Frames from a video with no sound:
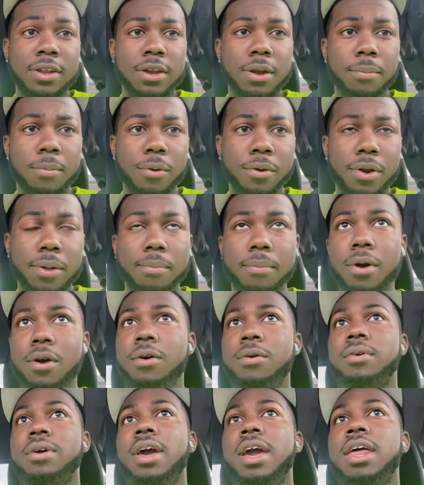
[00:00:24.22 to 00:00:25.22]
in the morning, bro.
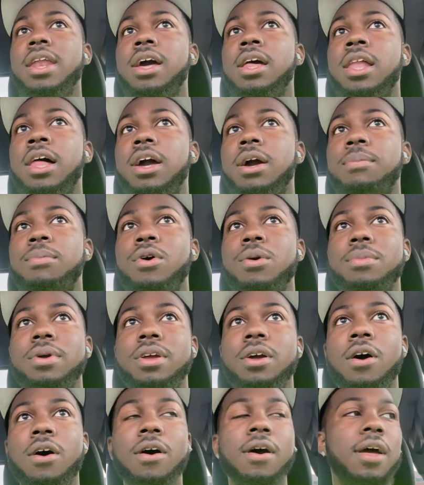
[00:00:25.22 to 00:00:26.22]
8 o'clock appointment,
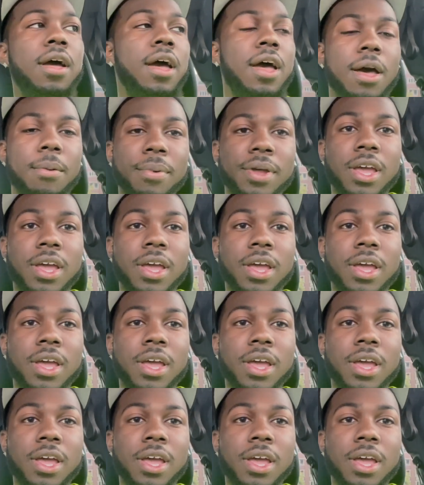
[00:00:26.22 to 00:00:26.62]
y'all. But